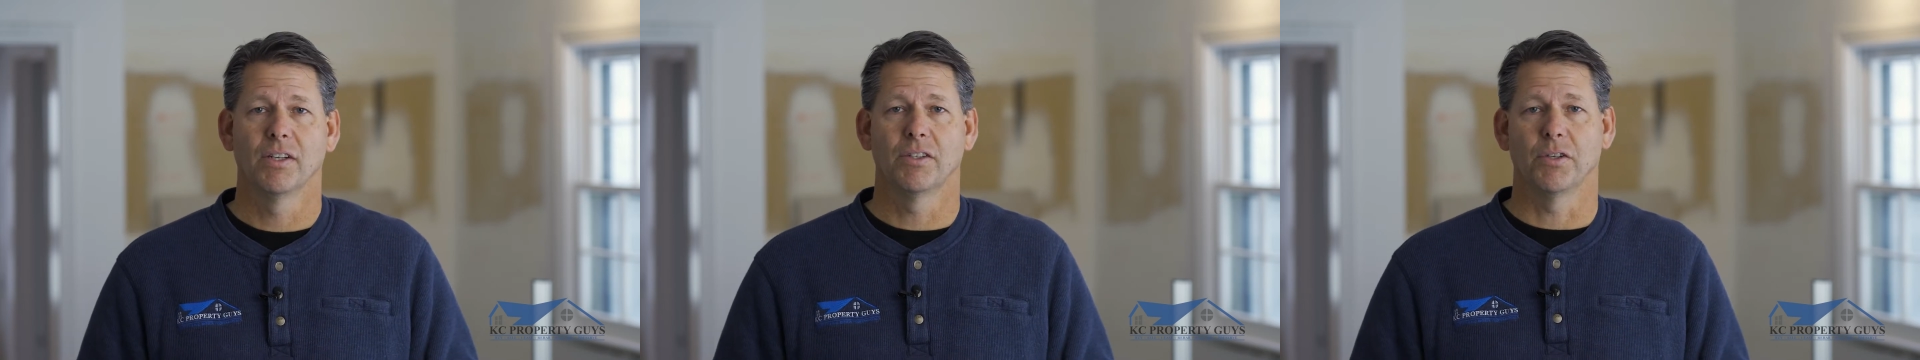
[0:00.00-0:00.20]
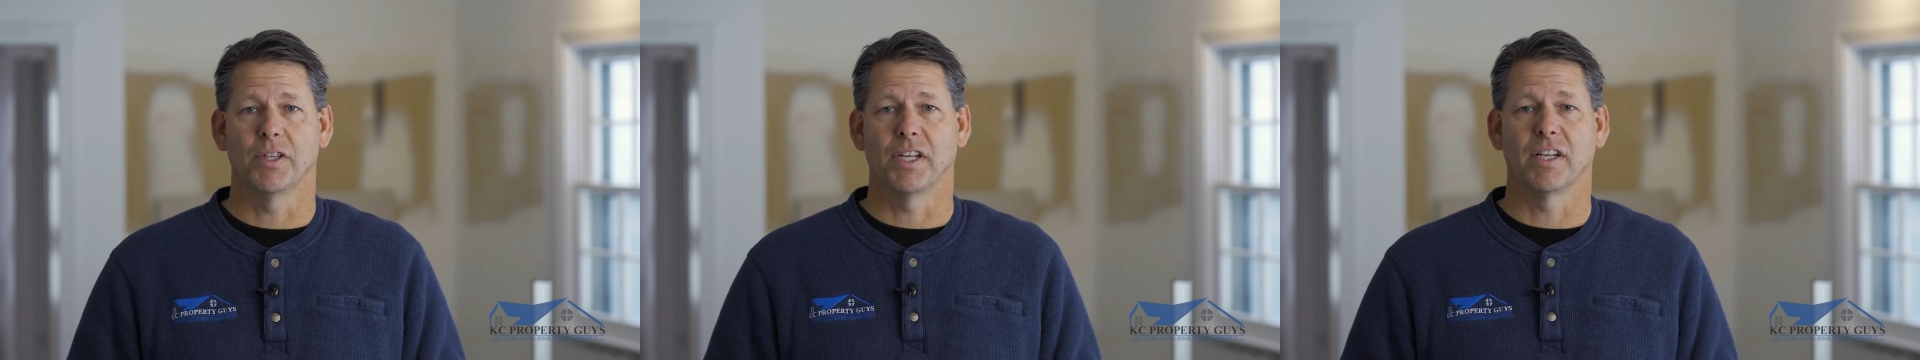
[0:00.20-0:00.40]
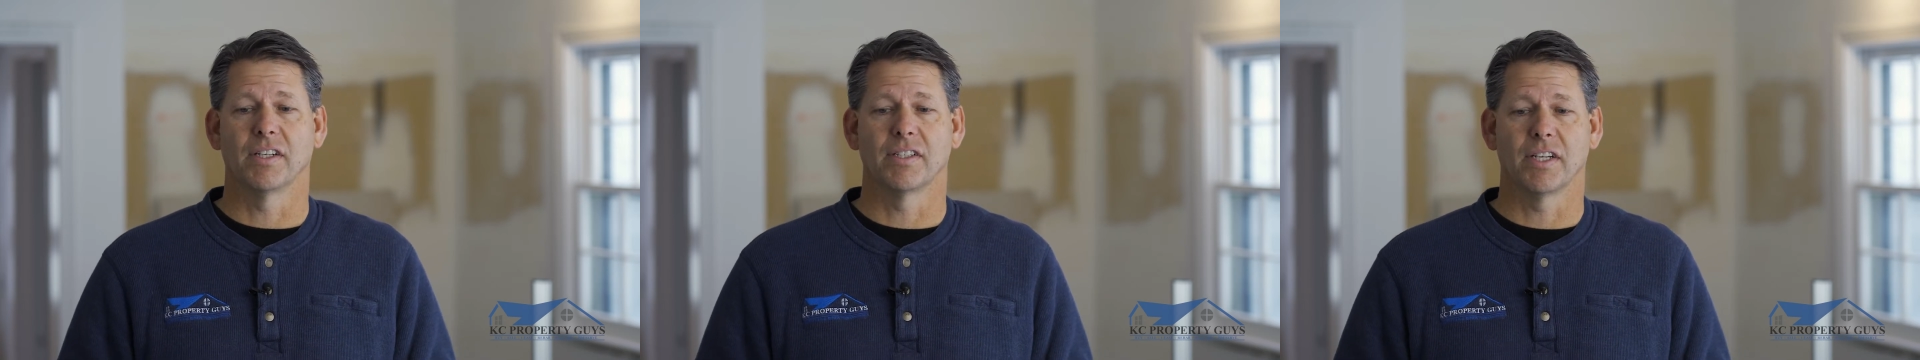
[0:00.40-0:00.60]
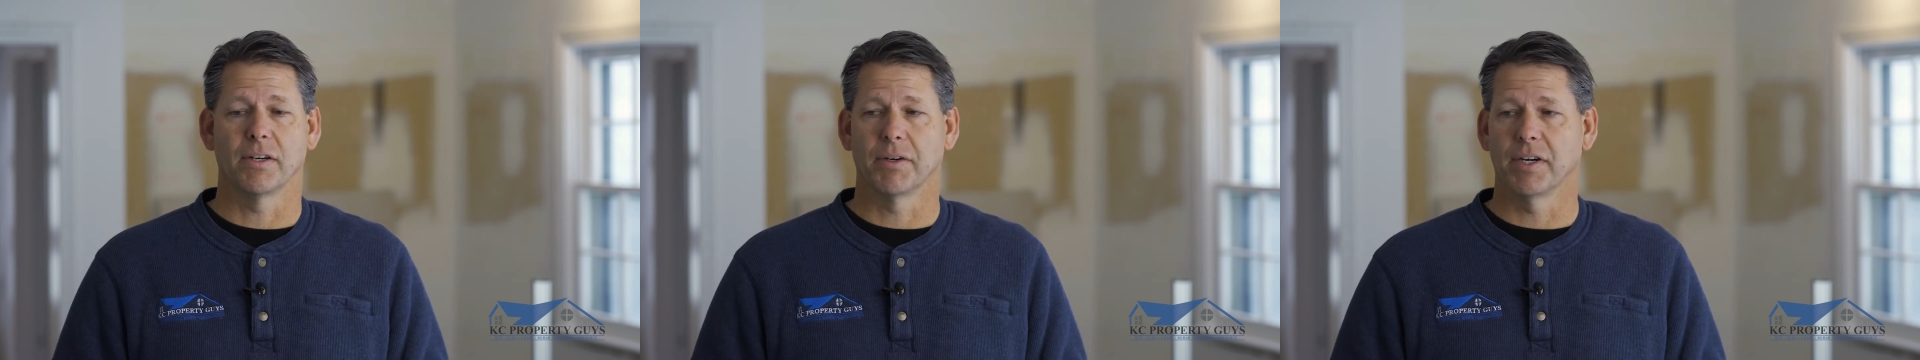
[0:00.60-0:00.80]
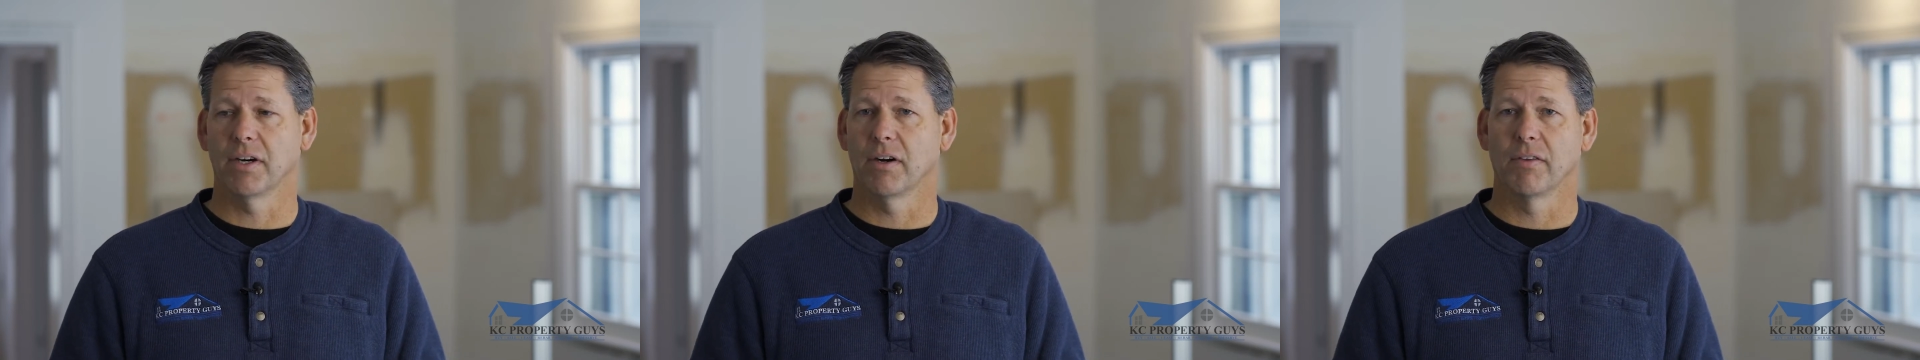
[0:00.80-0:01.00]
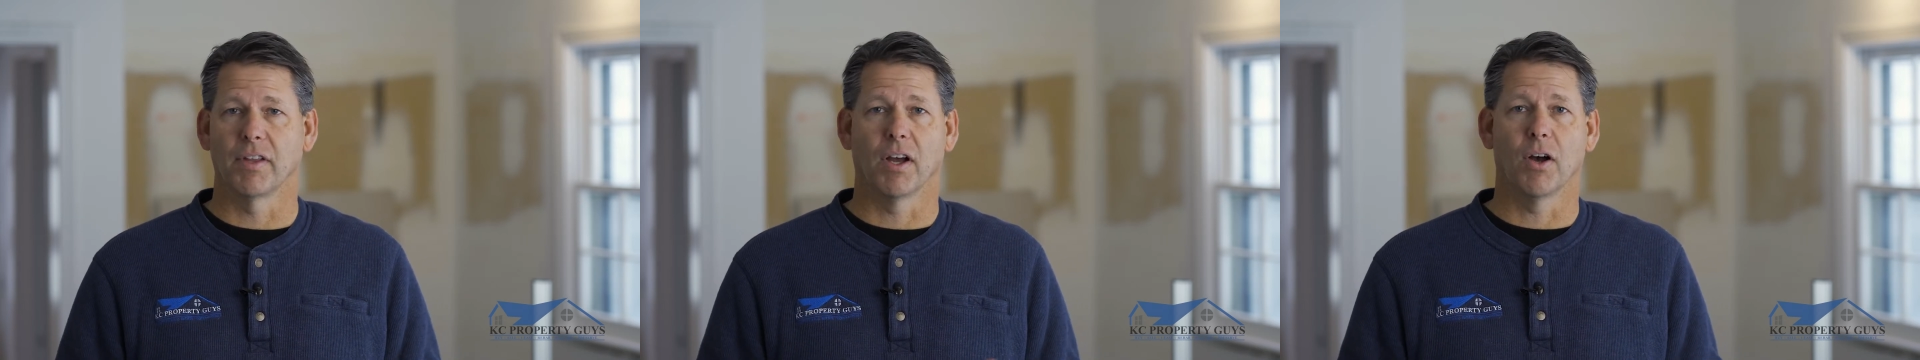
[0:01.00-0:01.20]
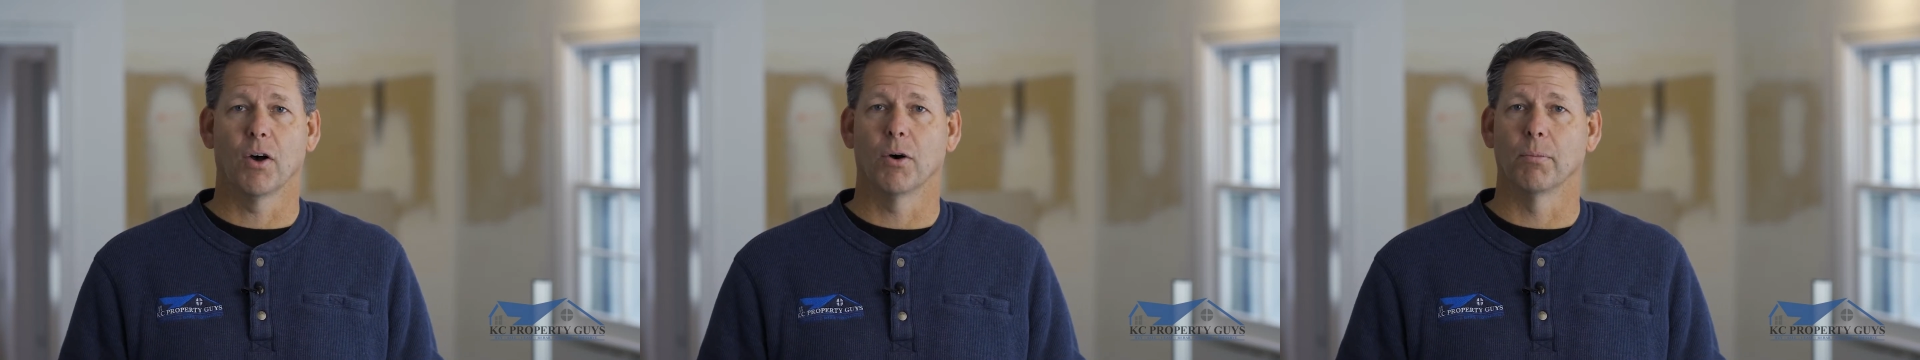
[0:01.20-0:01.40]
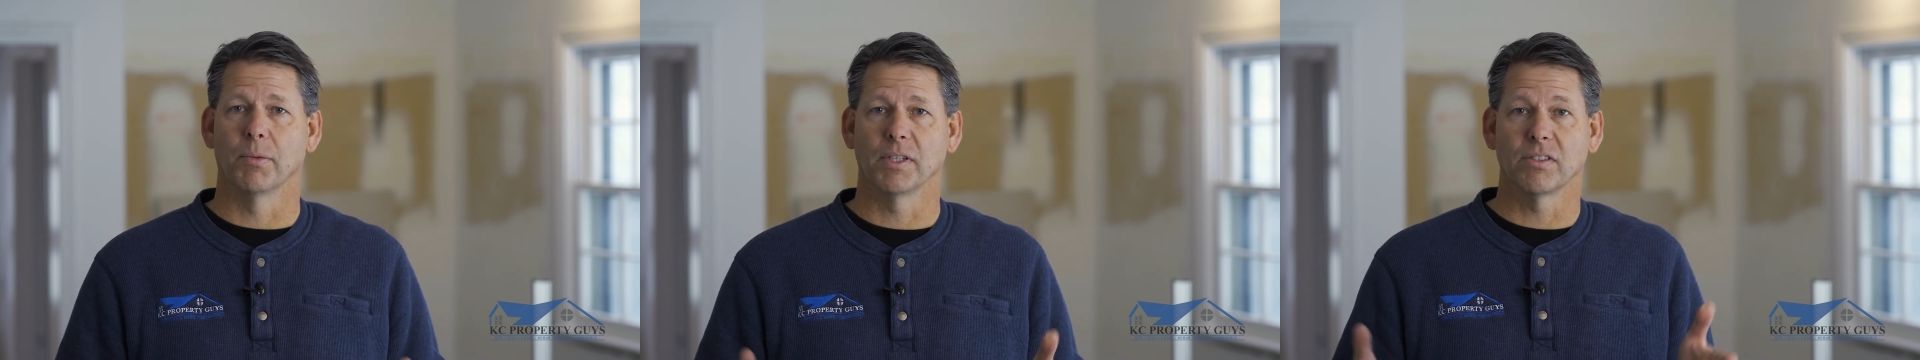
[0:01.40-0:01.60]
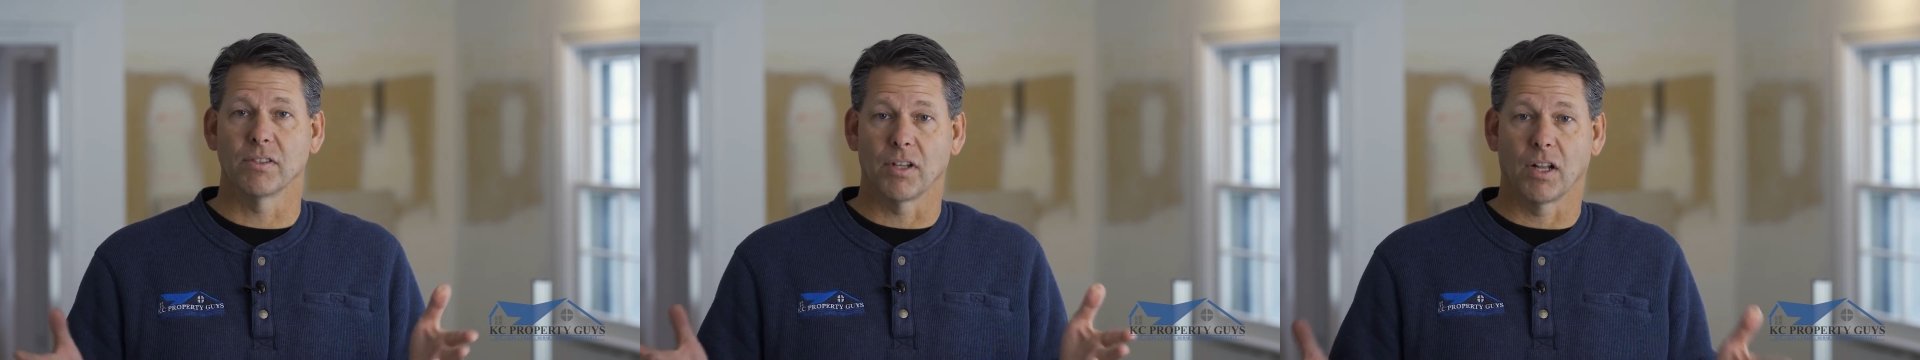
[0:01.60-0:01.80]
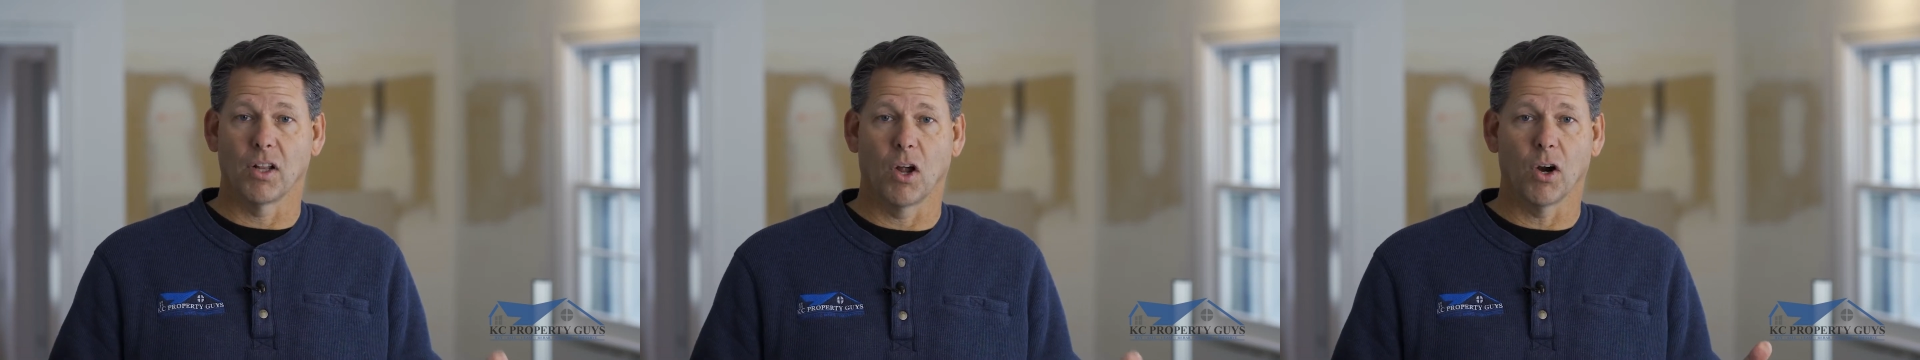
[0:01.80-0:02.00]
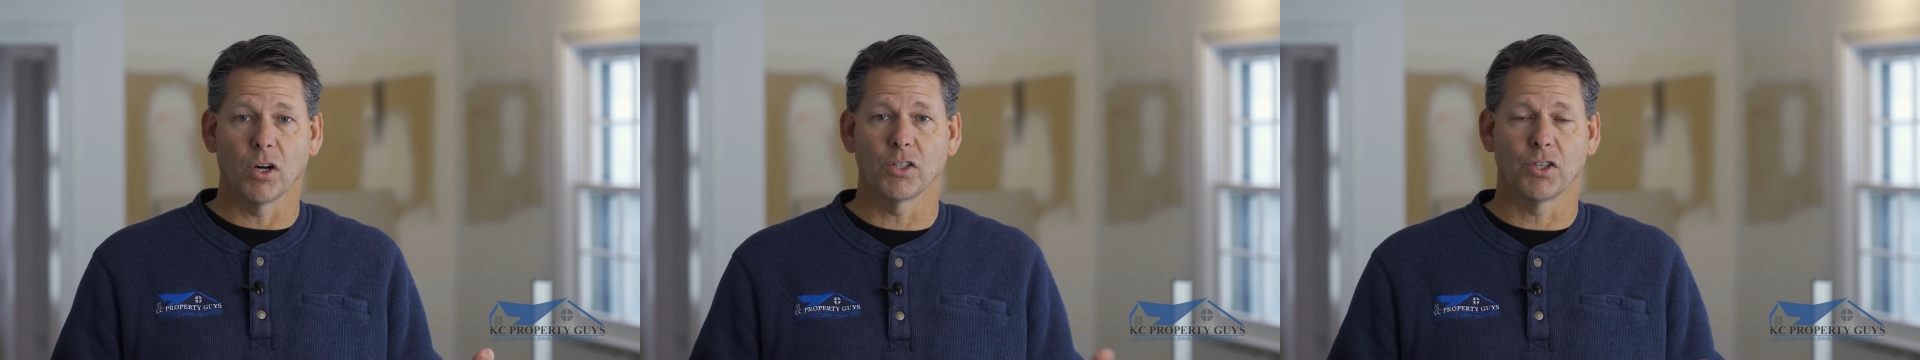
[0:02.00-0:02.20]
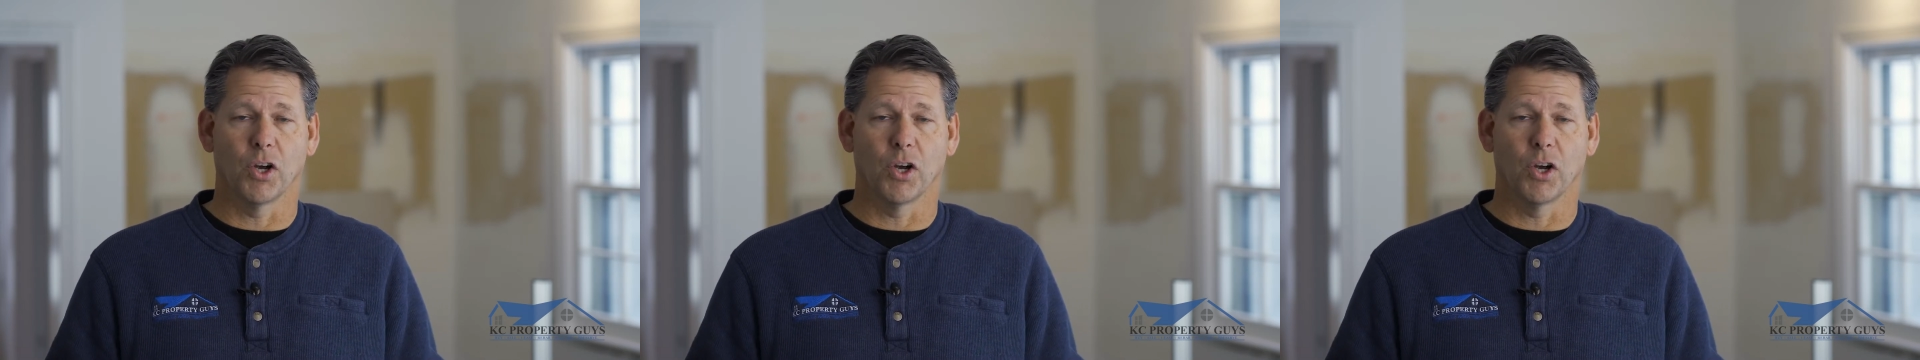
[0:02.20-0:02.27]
to the interior of the home. This is a large